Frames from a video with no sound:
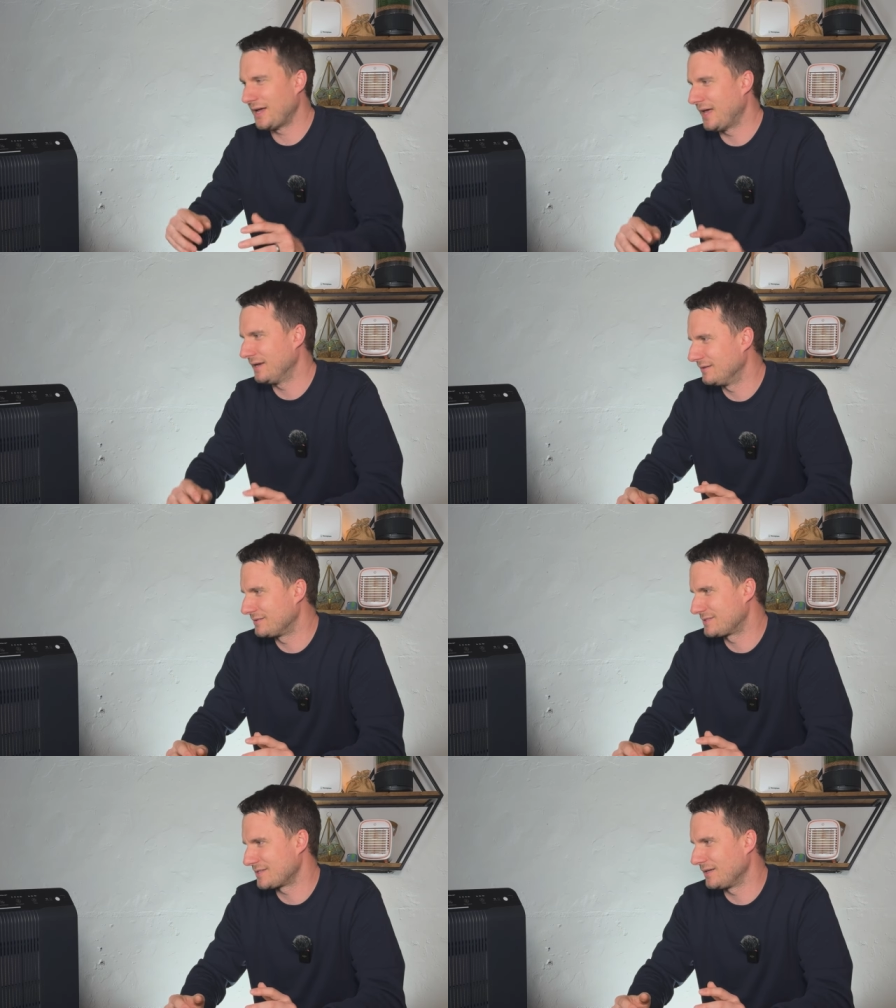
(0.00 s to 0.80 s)
and
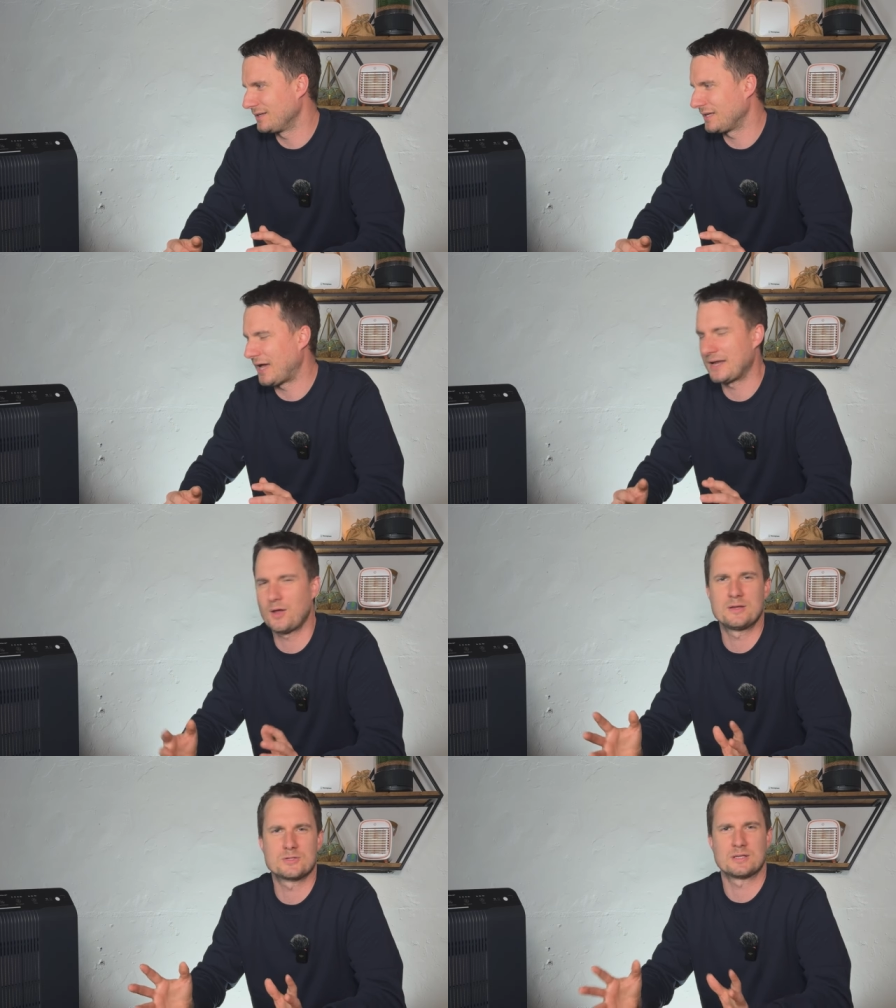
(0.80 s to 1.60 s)
certainly, I know
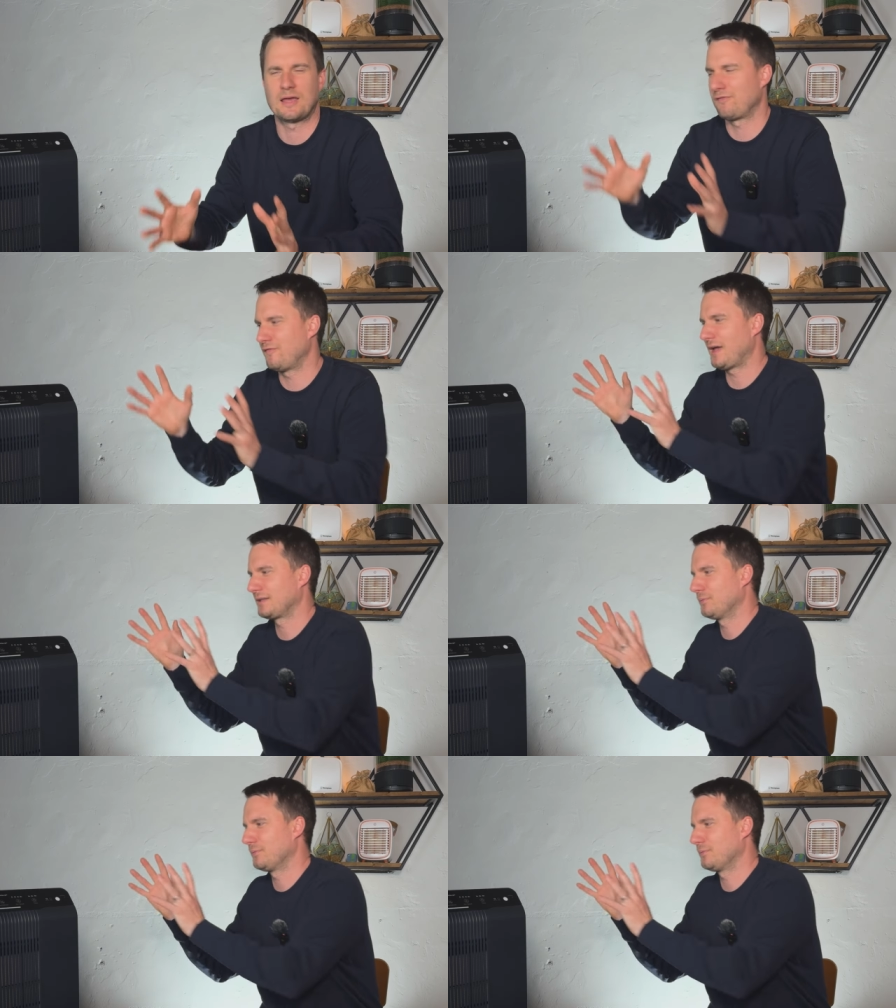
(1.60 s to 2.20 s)
it doesn't affect the